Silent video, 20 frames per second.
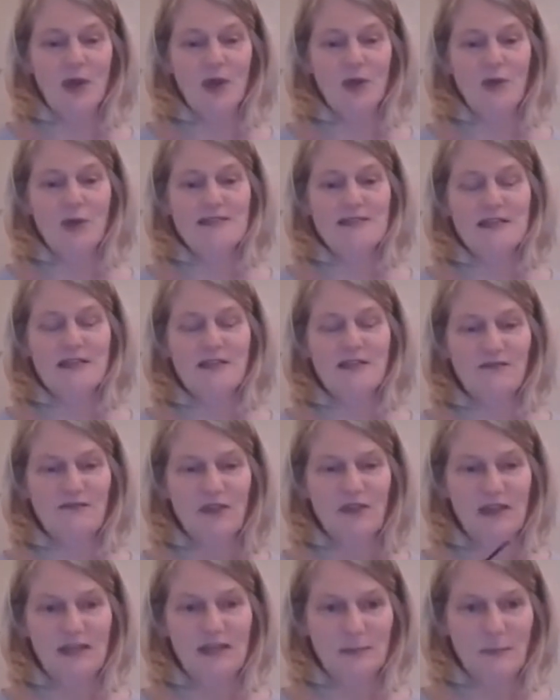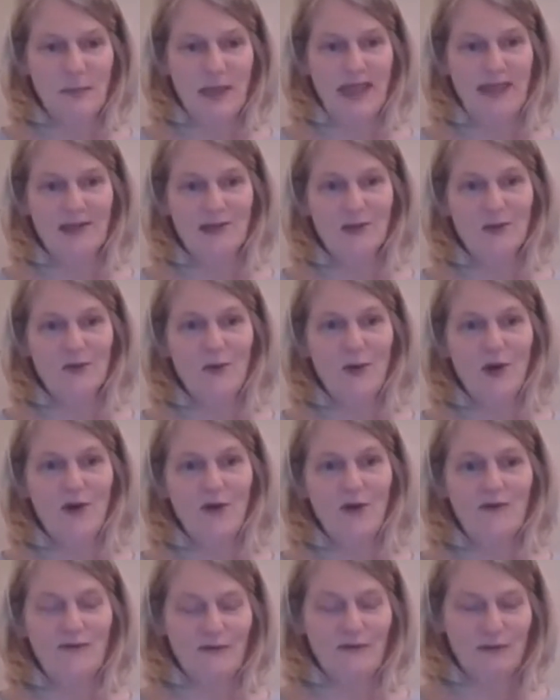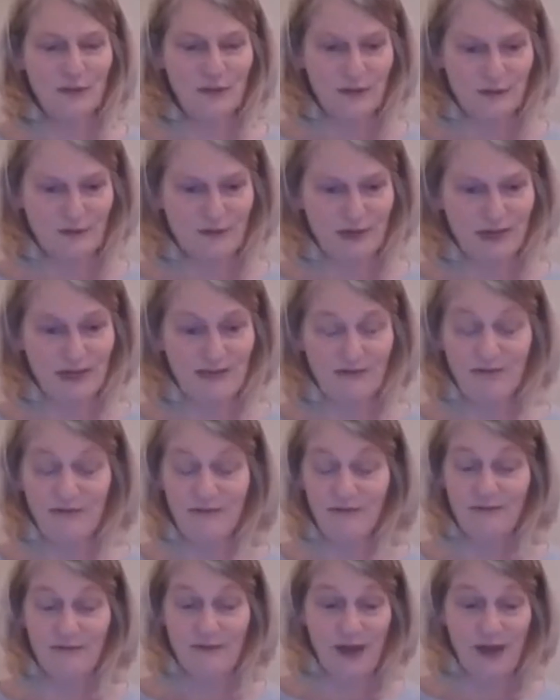who has convened a panel of 3,